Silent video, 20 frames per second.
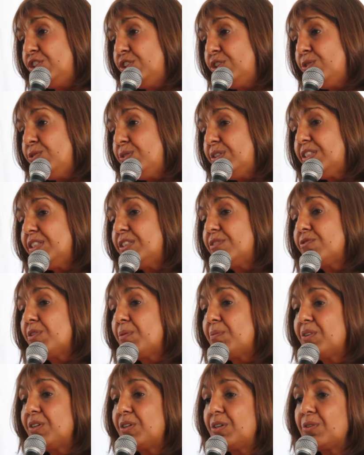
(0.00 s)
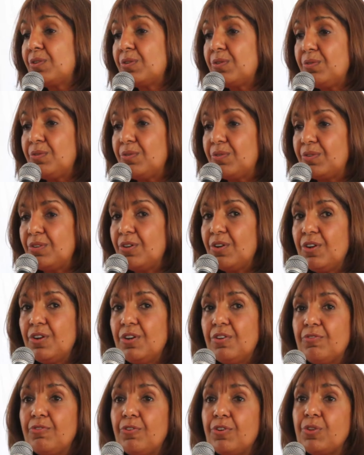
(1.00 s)
juices from the cocoon
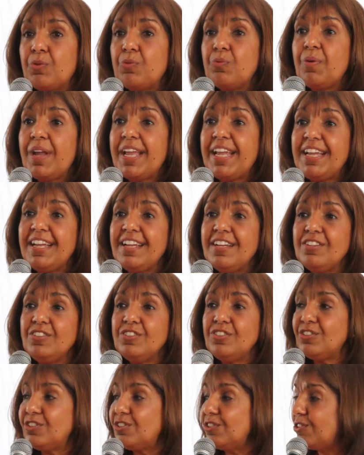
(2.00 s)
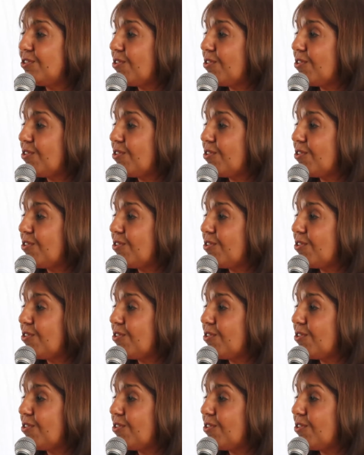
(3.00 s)
for the wings to